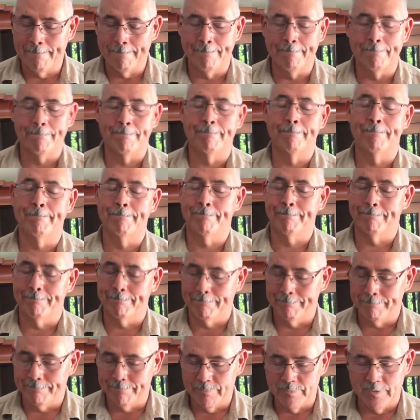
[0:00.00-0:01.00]
It's got the
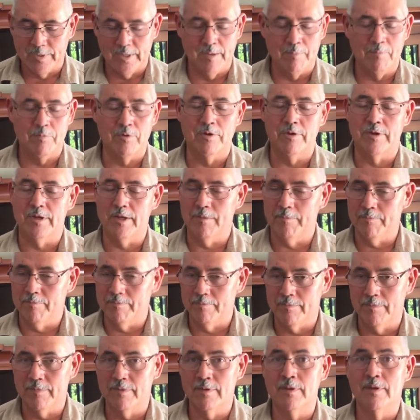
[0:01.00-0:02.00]
pan. It's got all the little
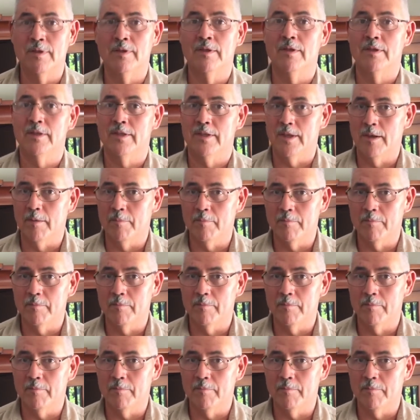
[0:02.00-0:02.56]
bells and whistles. So.